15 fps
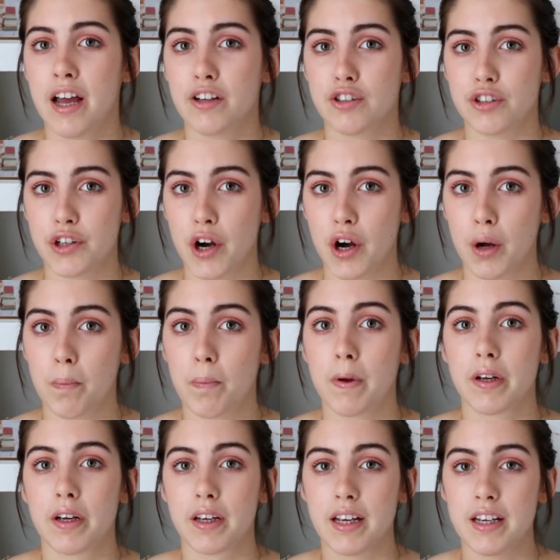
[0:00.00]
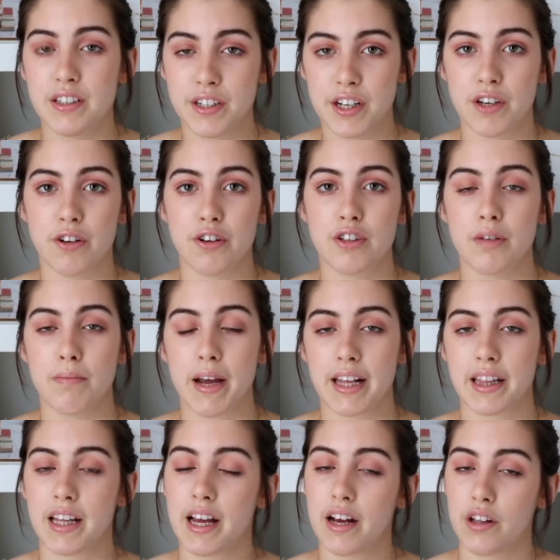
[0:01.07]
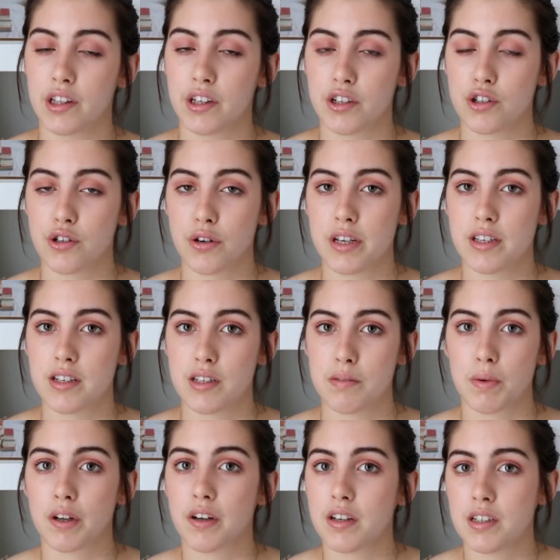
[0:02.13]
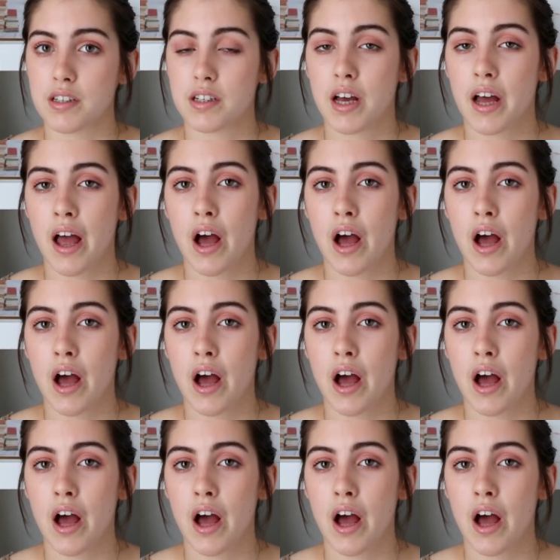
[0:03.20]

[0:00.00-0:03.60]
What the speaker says: to help continue to make the healthier choices, because